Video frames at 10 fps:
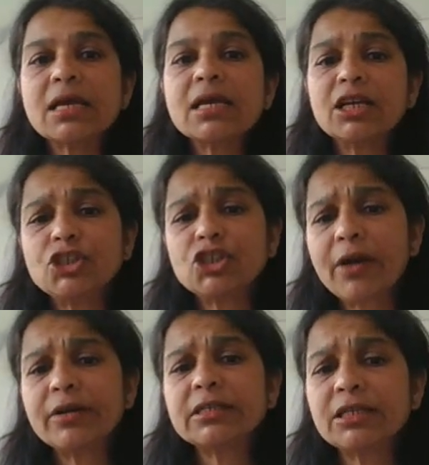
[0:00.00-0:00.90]
and
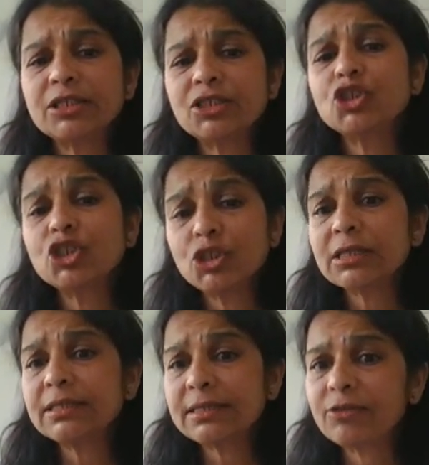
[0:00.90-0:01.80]
charities should
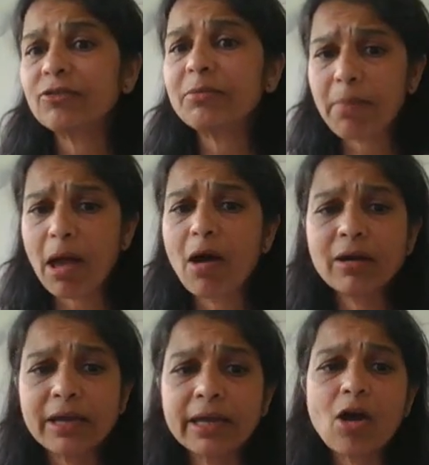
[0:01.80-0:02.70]
consider
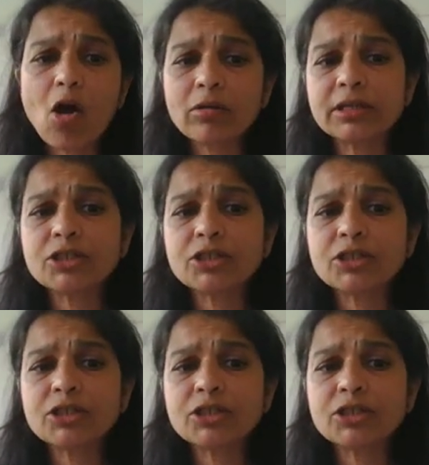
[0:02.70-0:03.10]
embarking on this